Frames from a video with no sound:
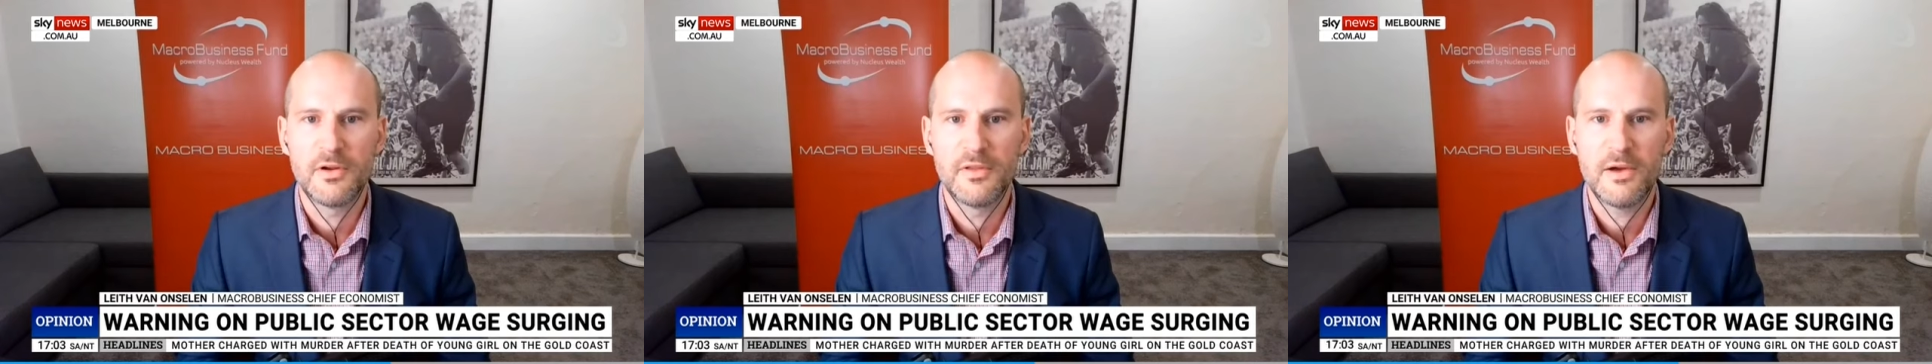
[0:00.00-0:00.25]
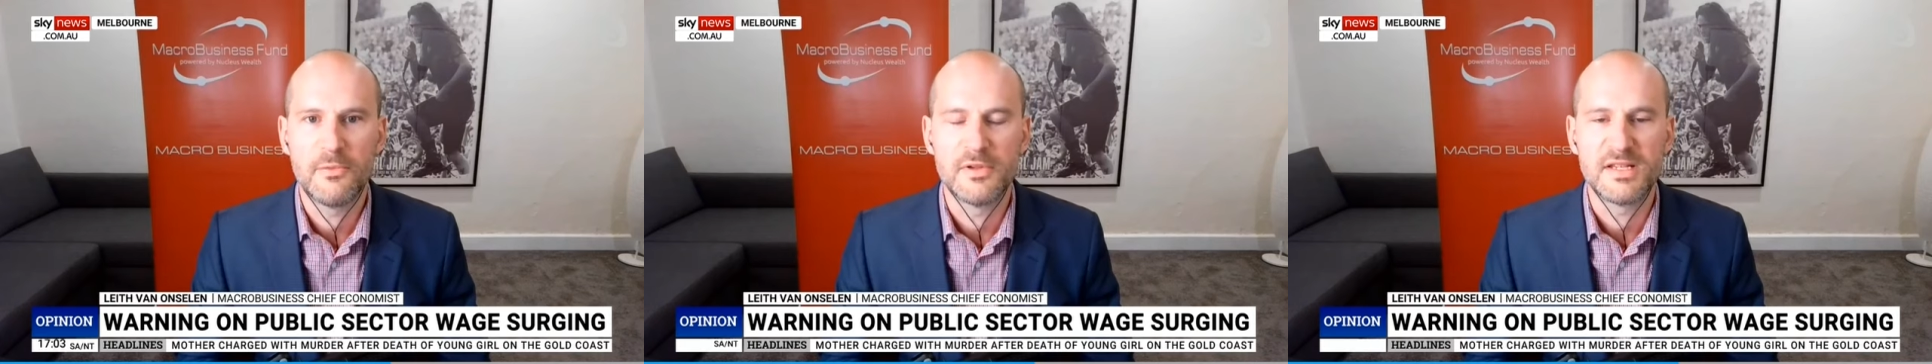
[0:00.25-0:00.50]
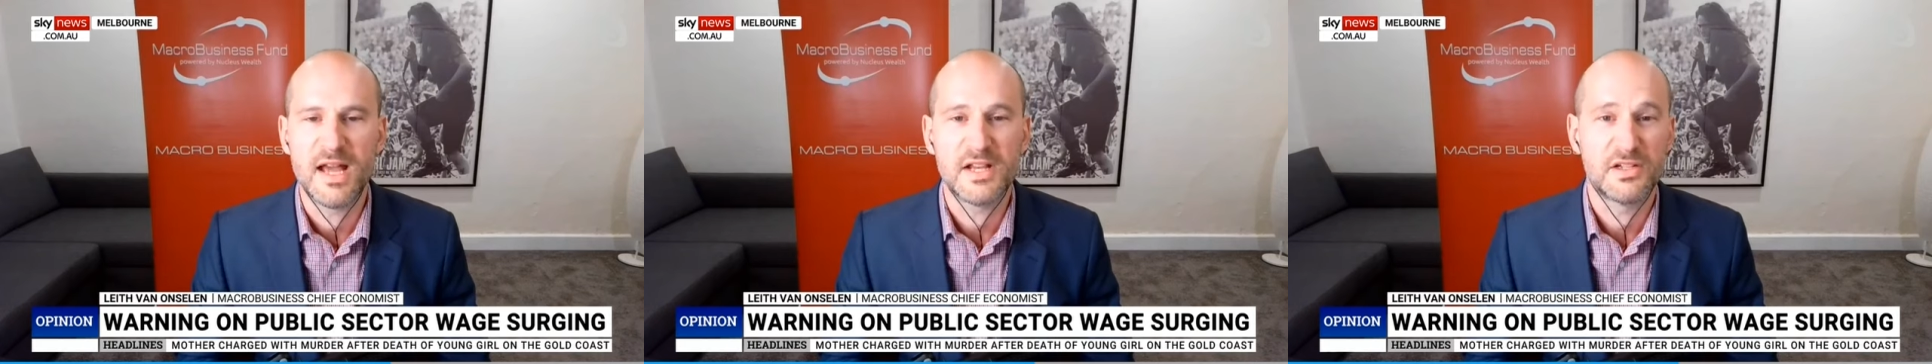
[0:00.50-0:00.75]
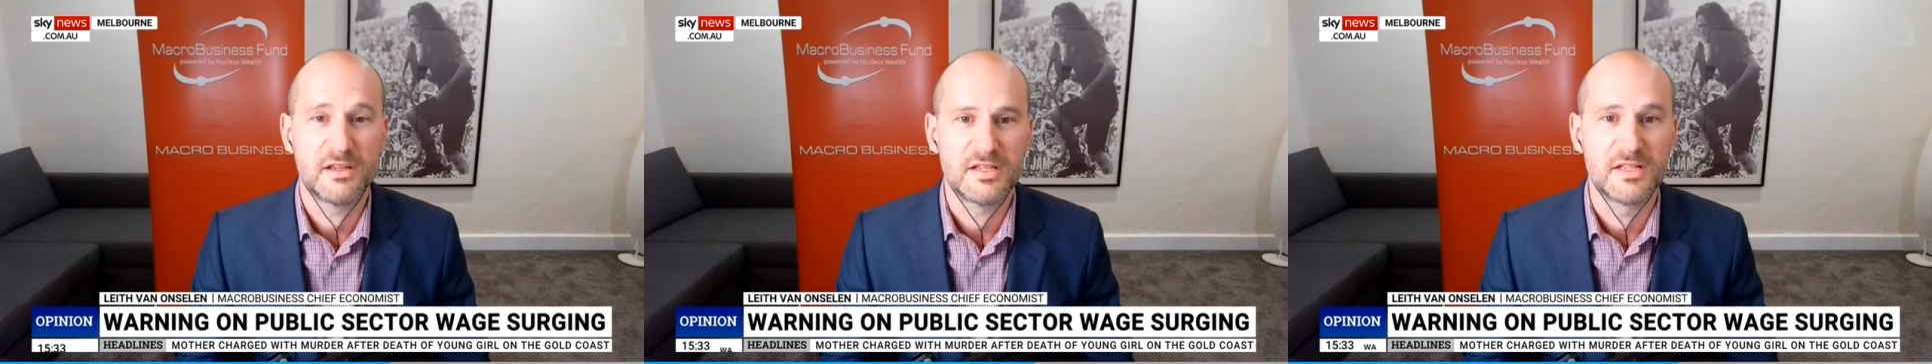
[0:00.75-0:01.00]
and that was
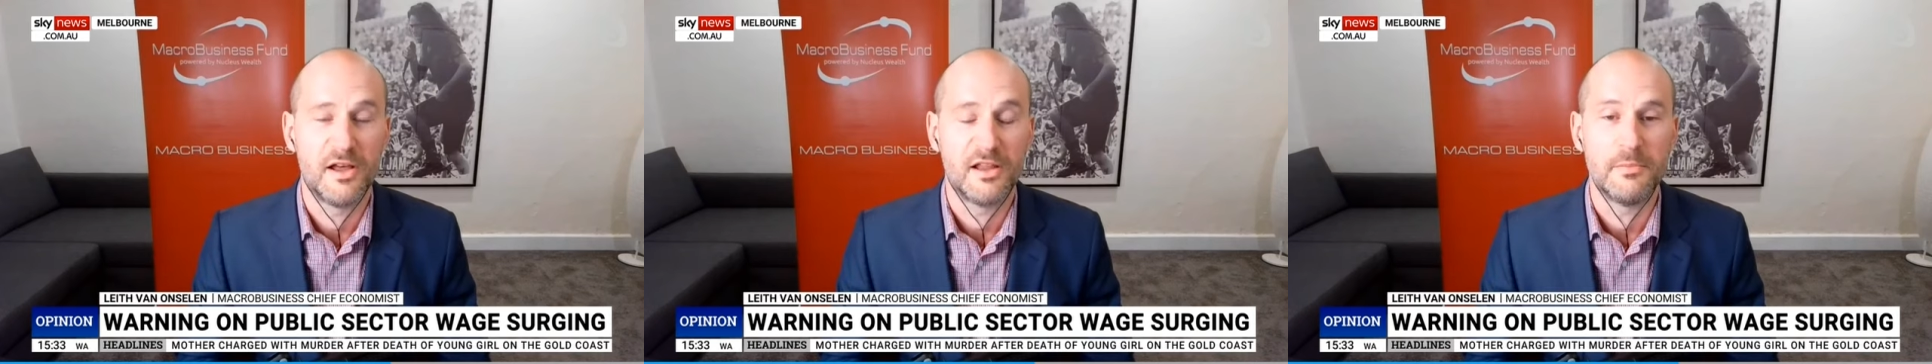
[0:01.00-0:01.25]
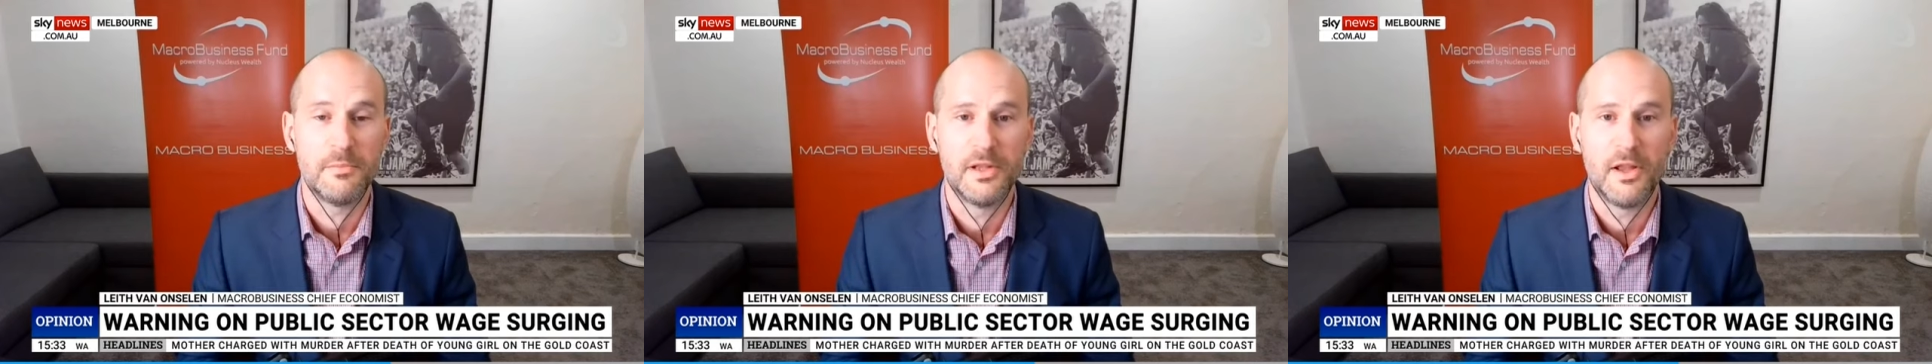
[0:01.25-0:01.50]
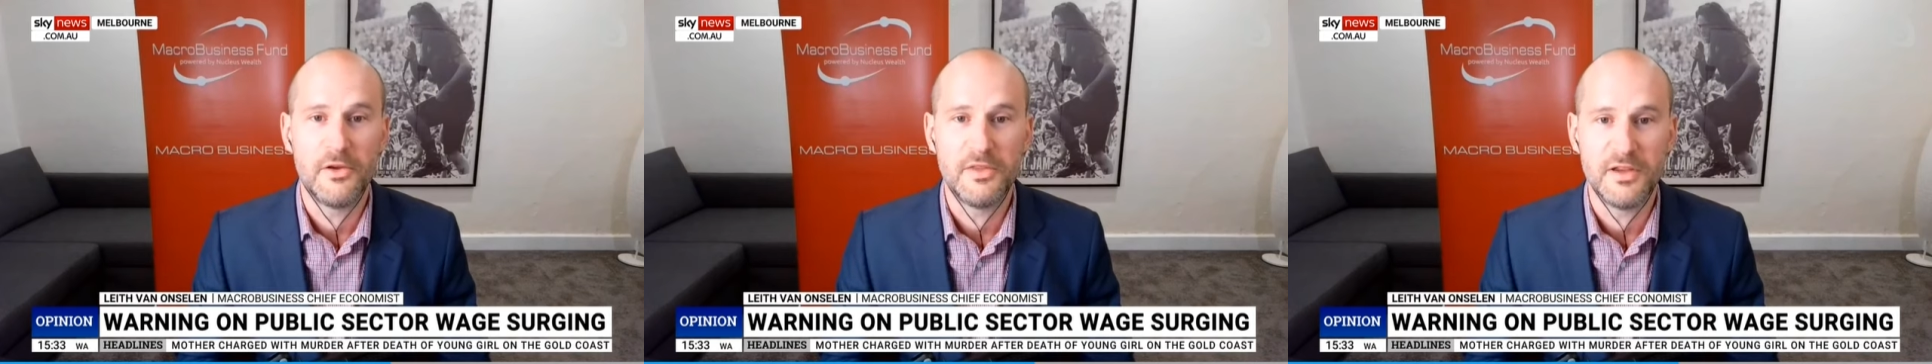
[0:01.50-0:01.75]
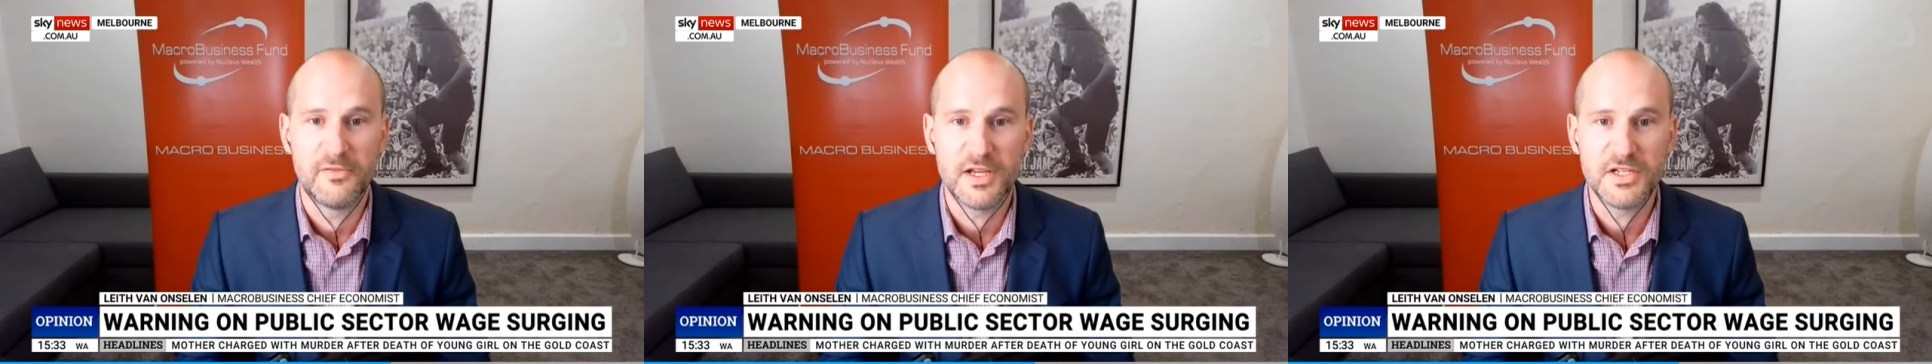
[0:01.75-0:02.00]
actually slightly below the
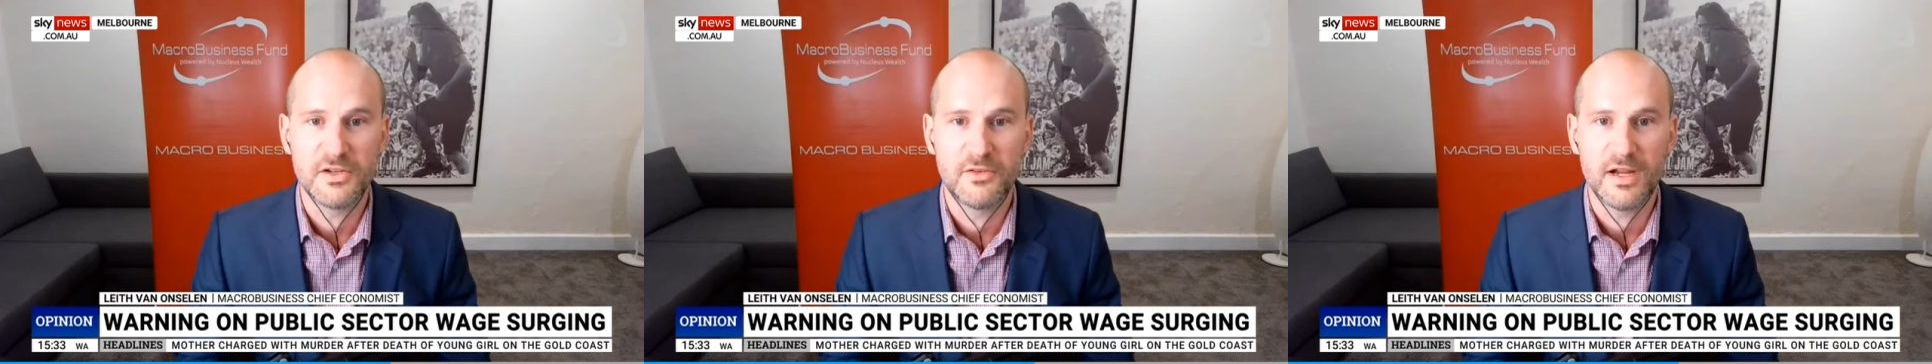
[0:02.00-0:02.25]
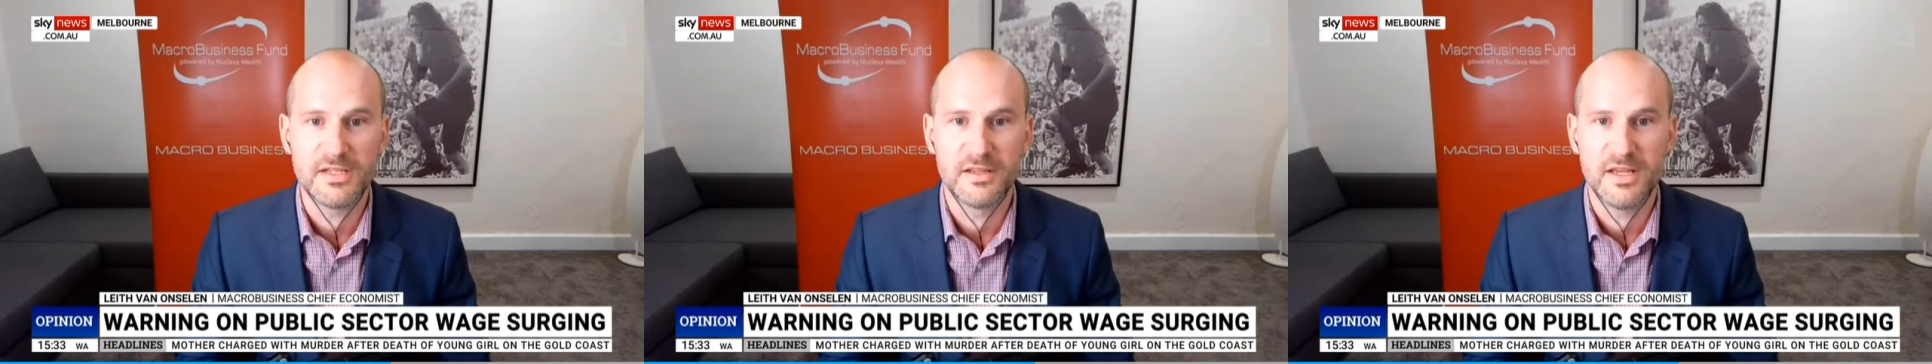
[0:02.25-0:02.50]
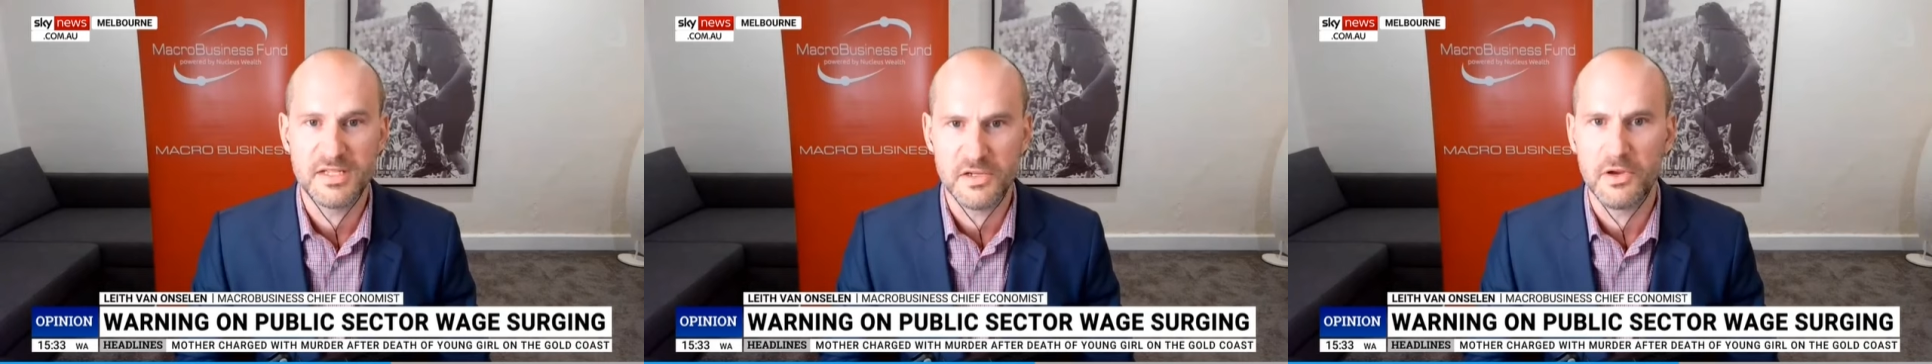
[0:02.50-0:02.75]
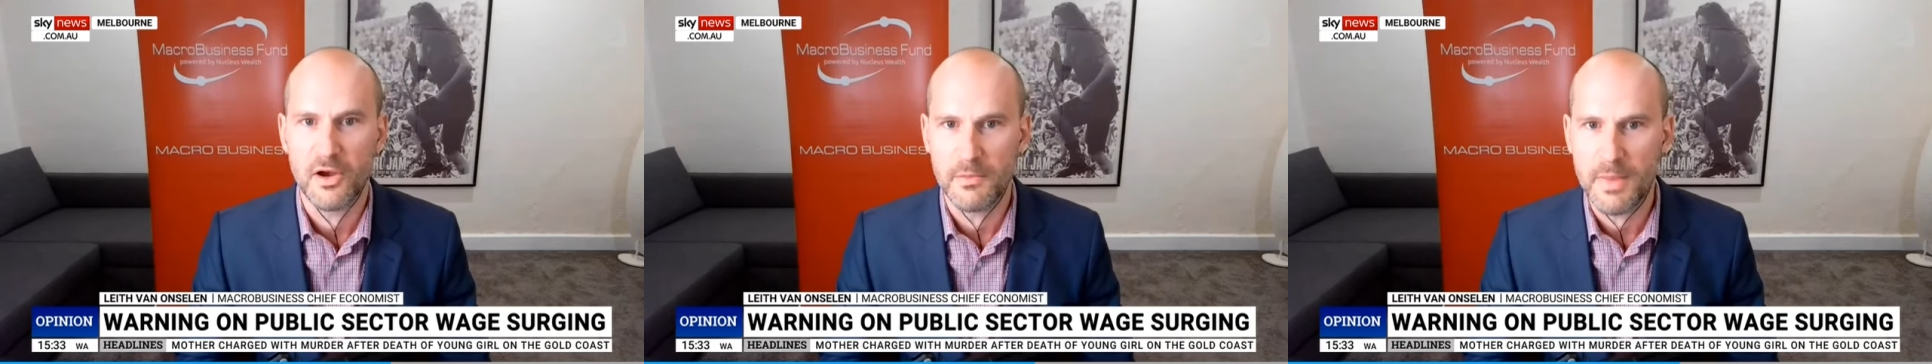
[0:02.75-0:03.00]
inflation rate, so they're
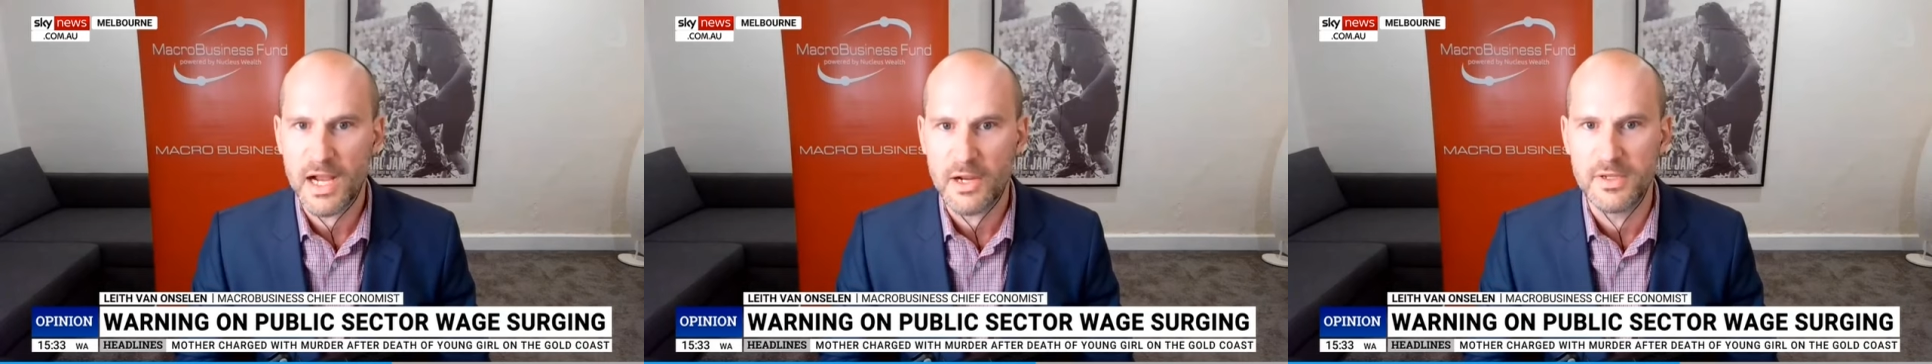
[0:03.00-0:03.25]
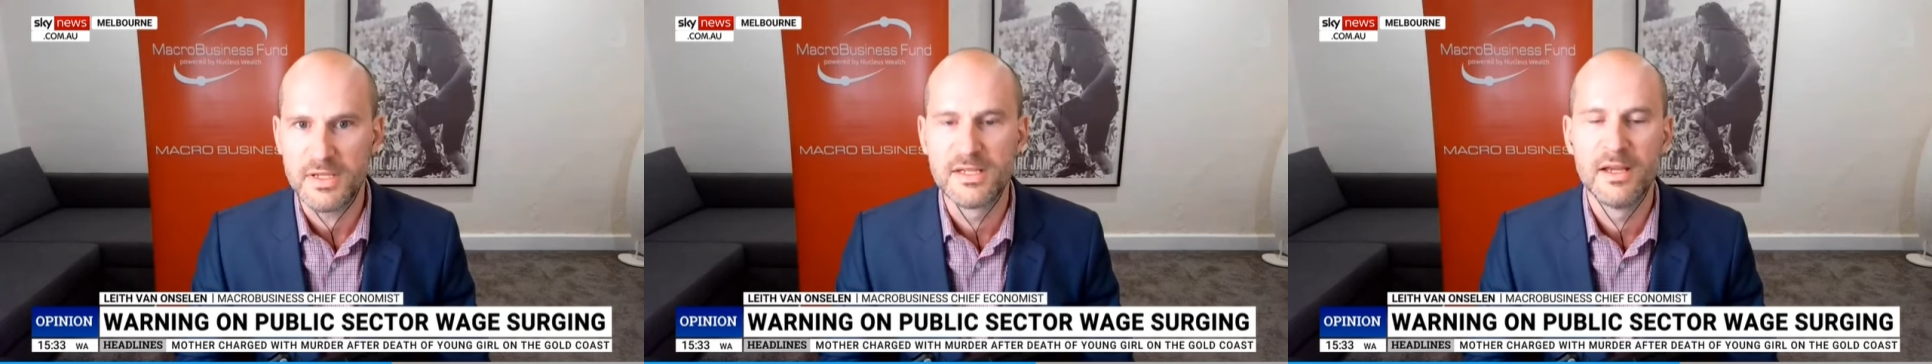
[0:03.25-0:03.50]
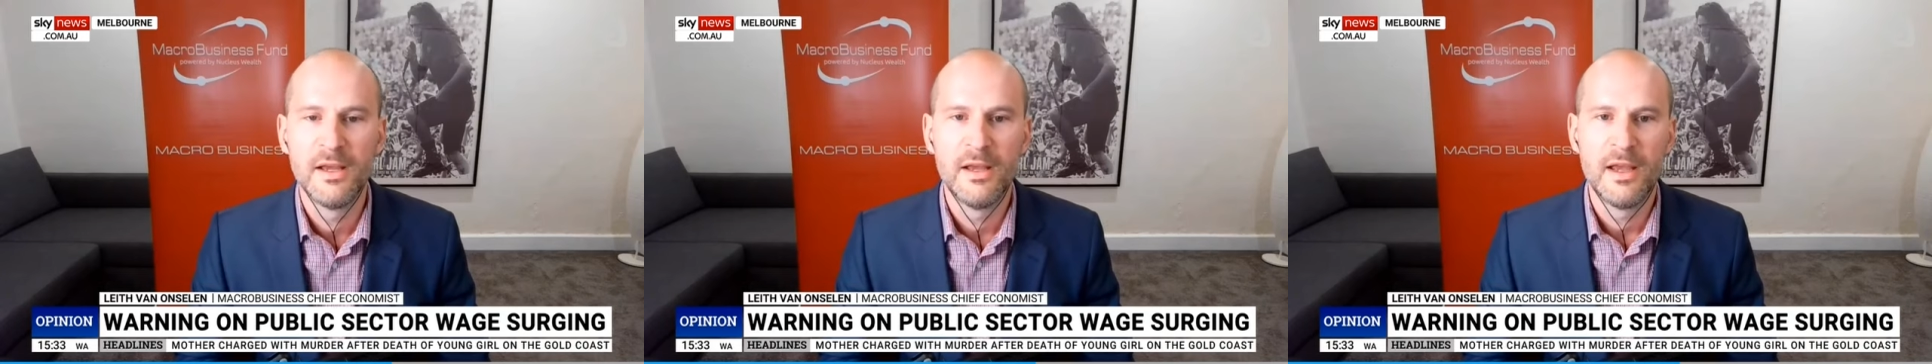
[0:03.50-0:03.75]
still going backwards.